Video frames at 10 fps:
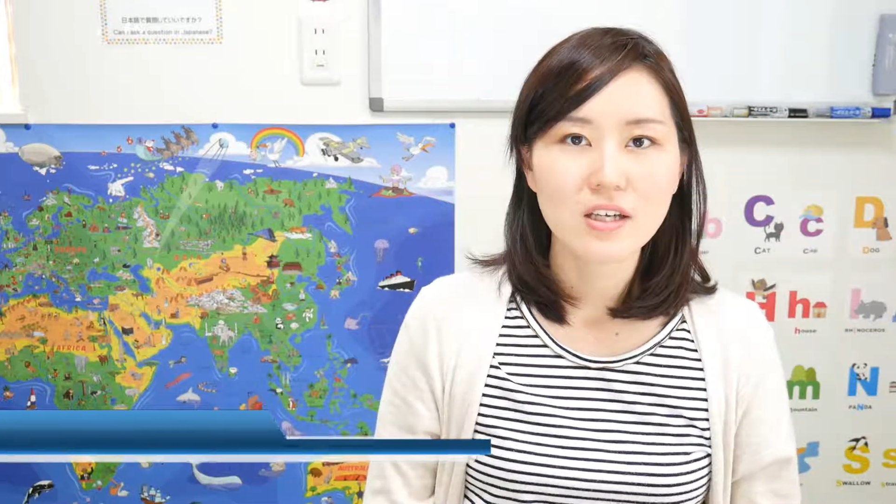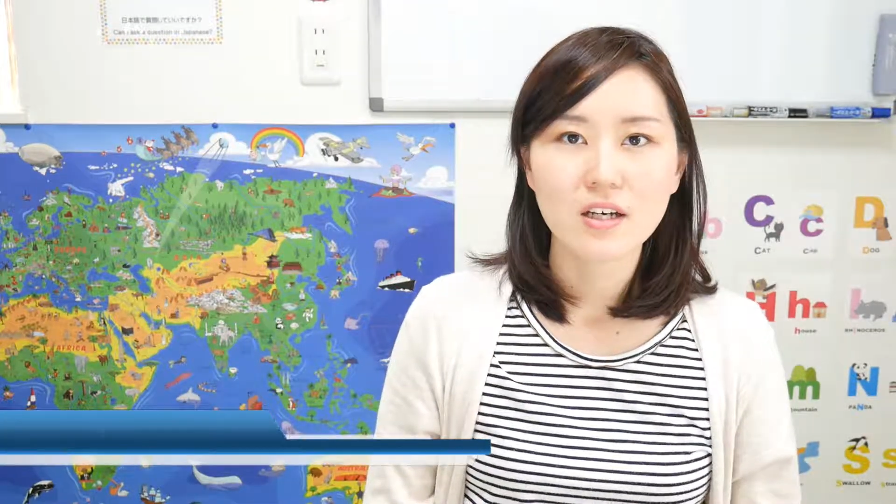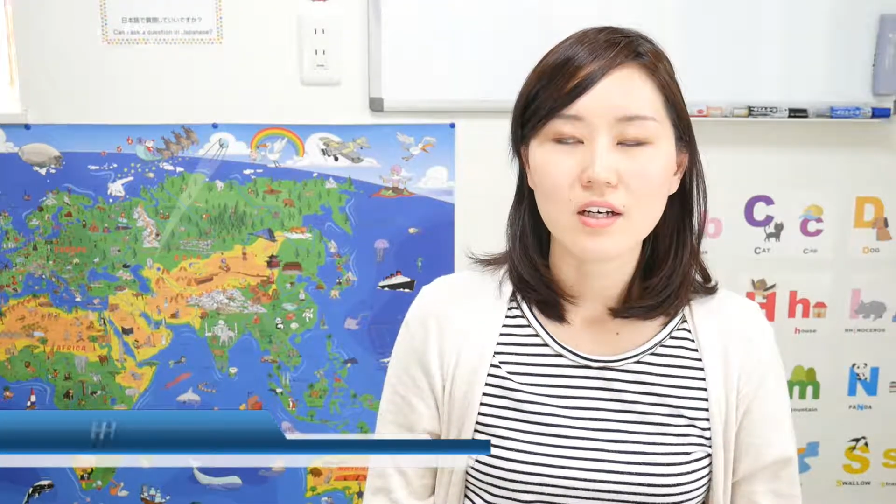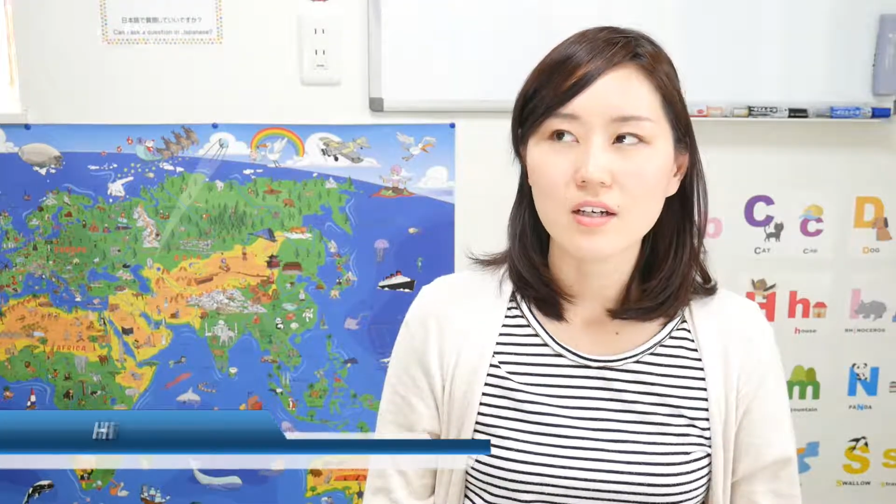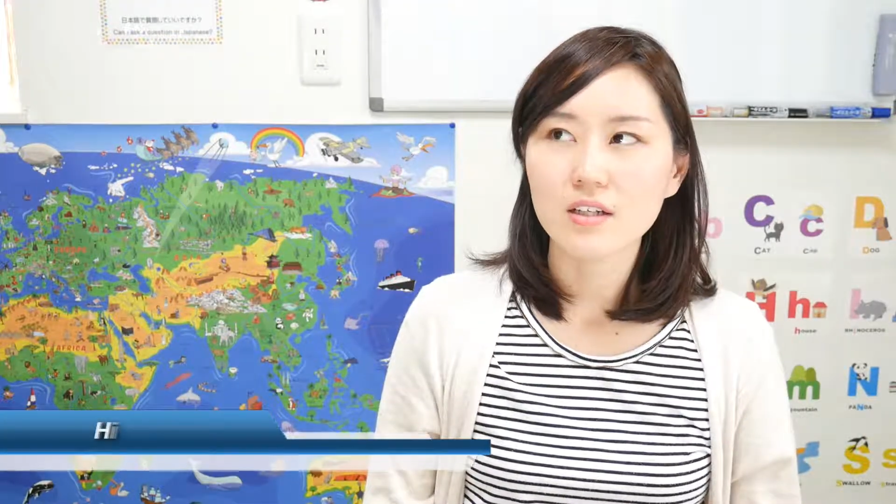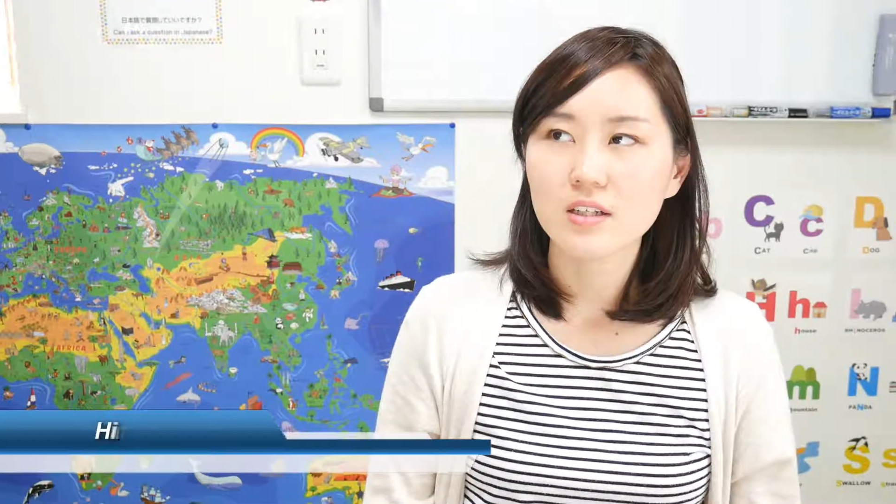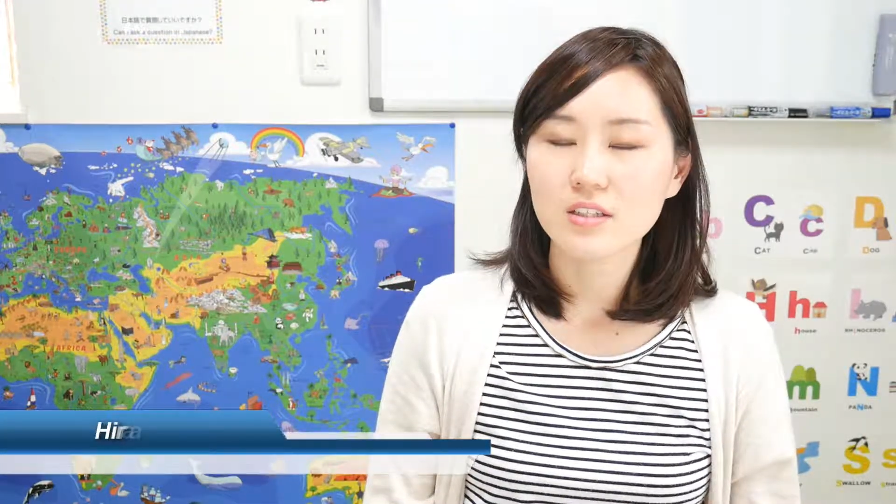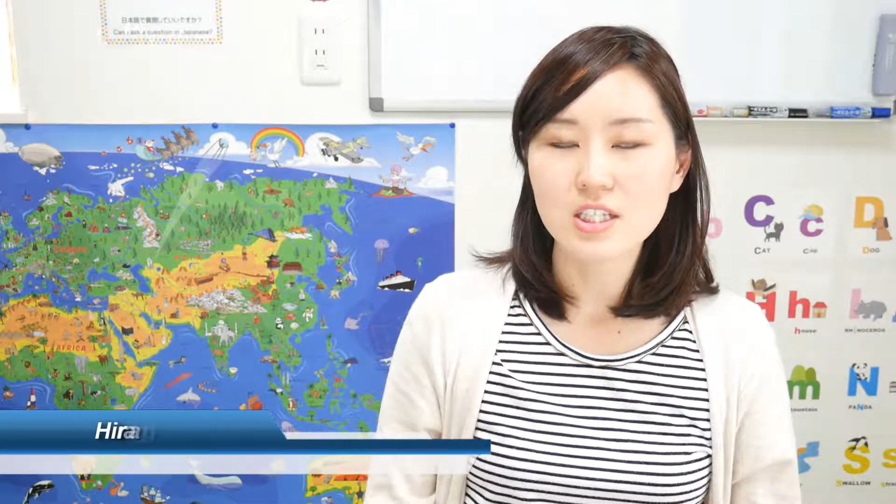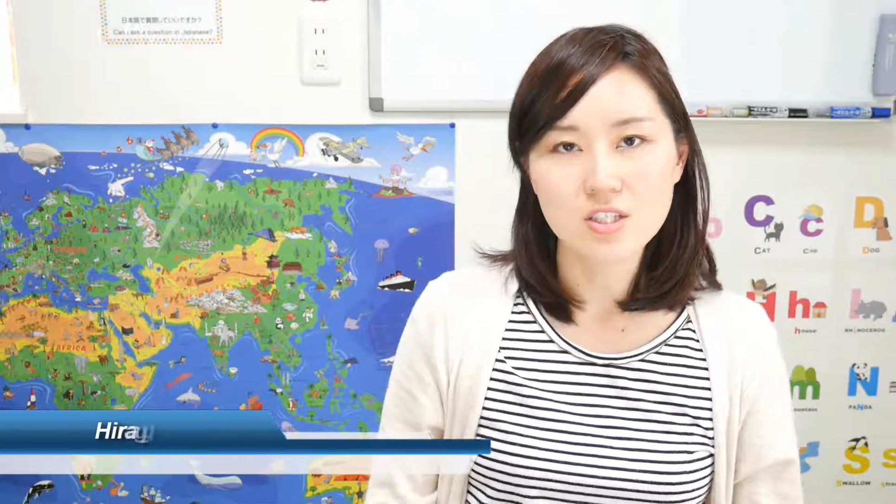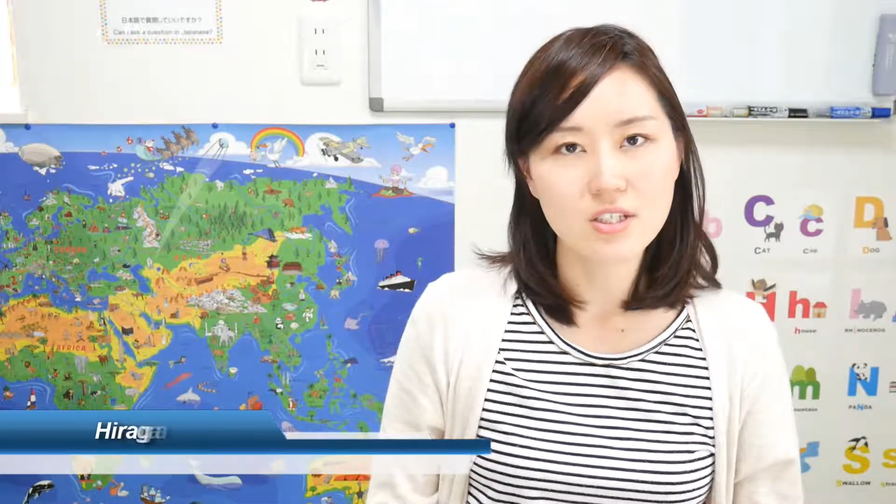Uh,
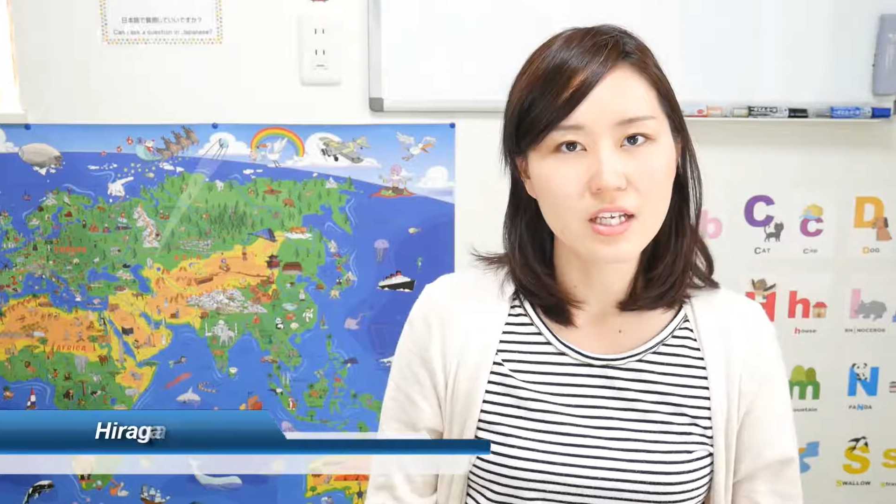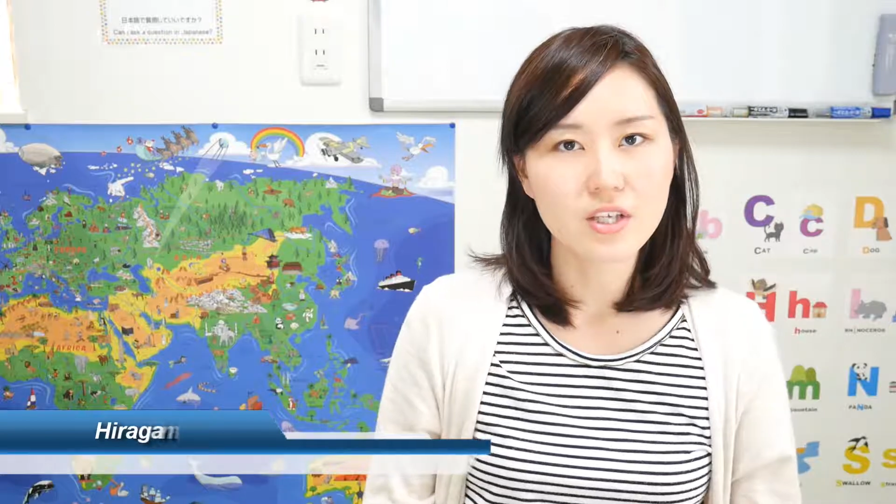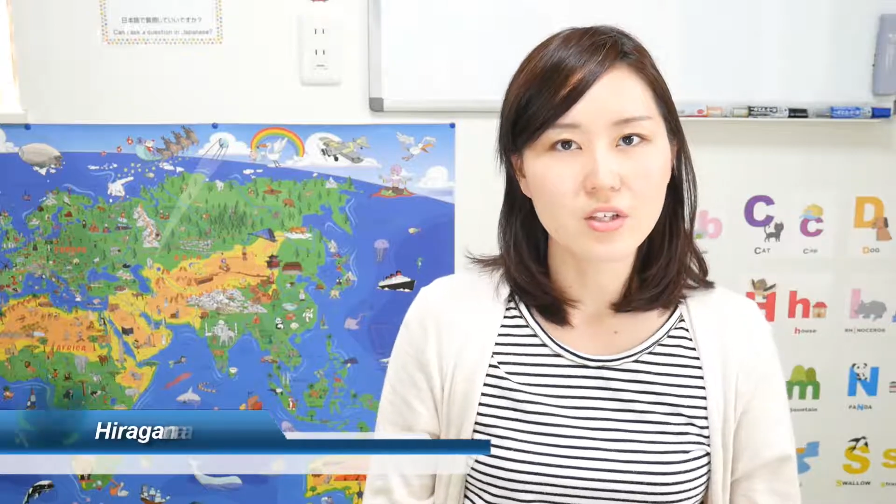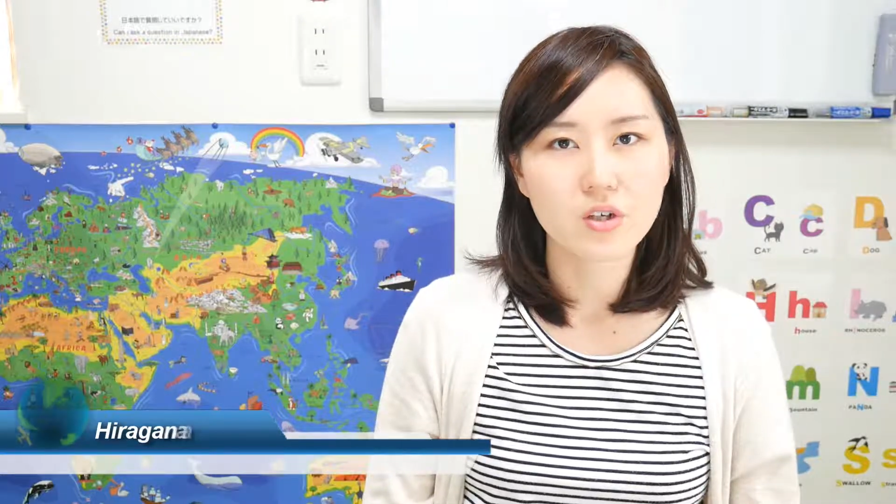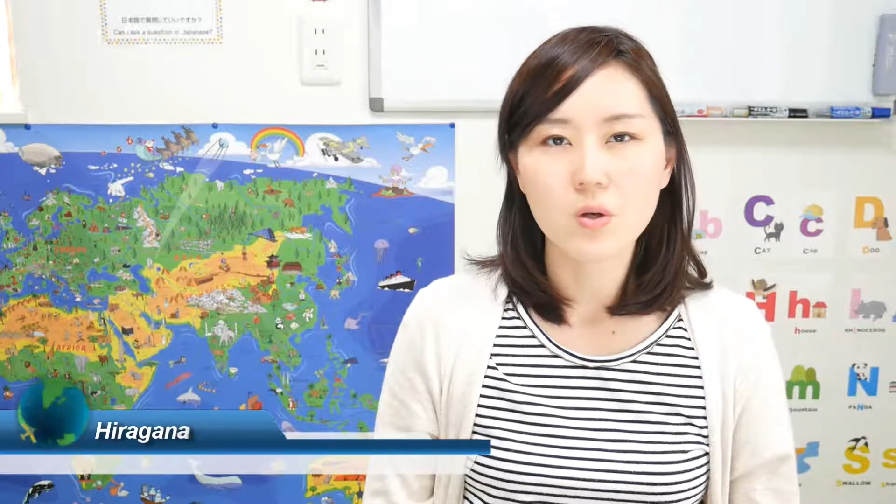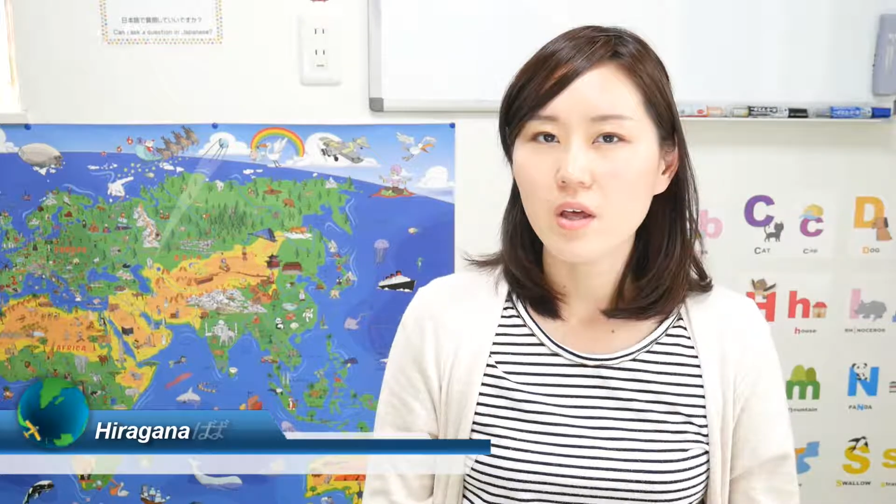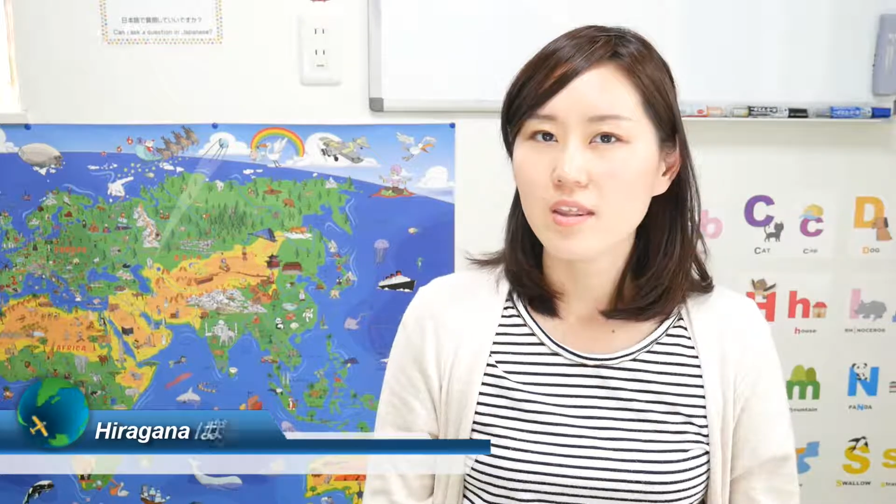just to let you know,